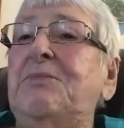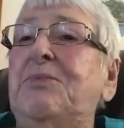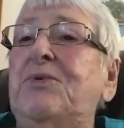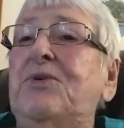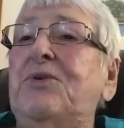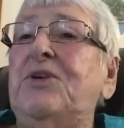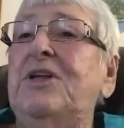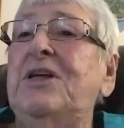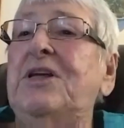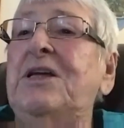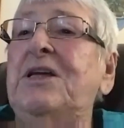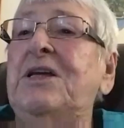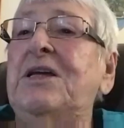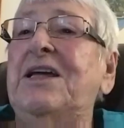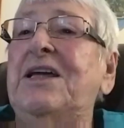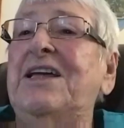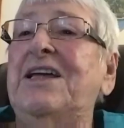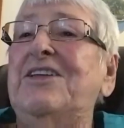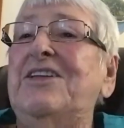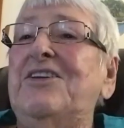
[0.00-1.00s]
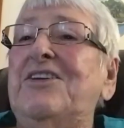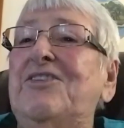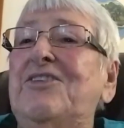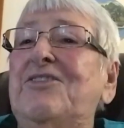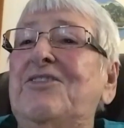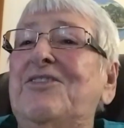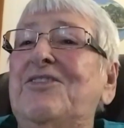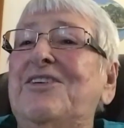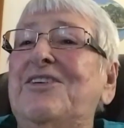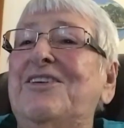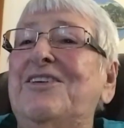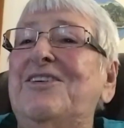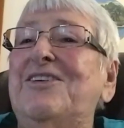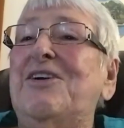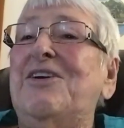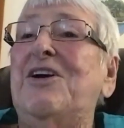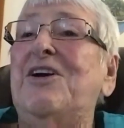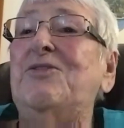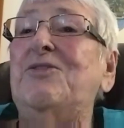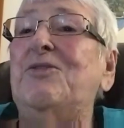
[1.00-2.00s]
pudding, and
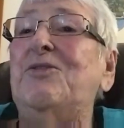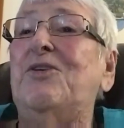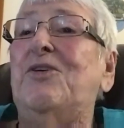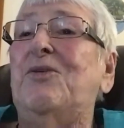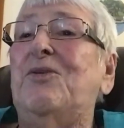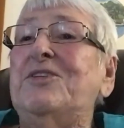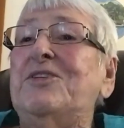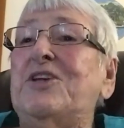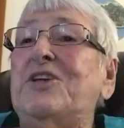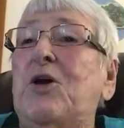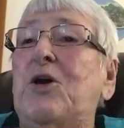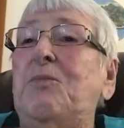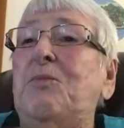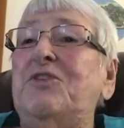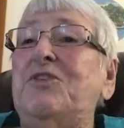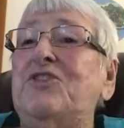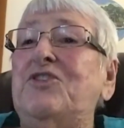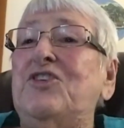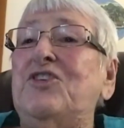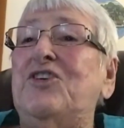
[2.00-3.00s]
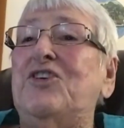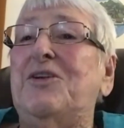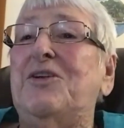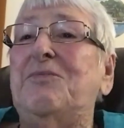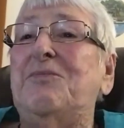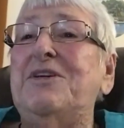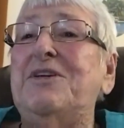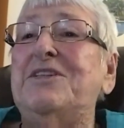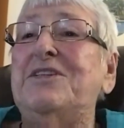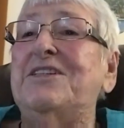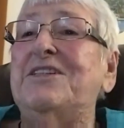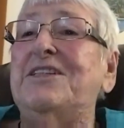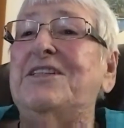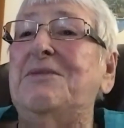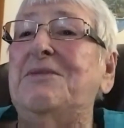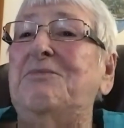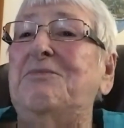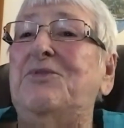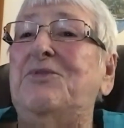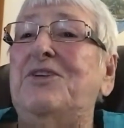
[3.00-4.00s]
you always hope that you got a piece of
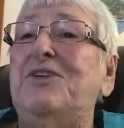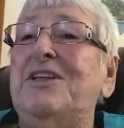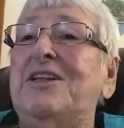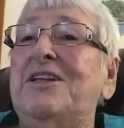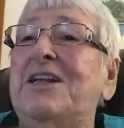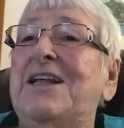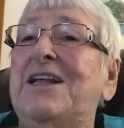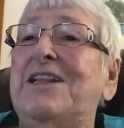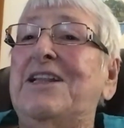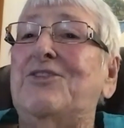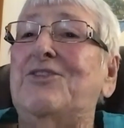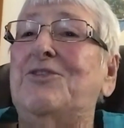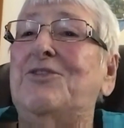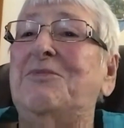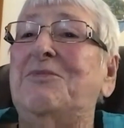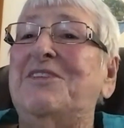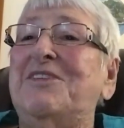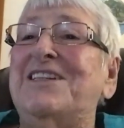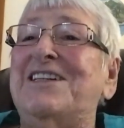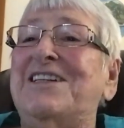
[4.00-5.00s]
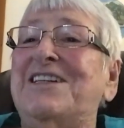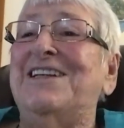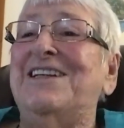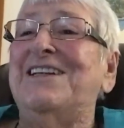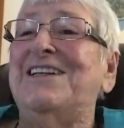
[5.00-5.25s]
steamed pudding that had threepence in it.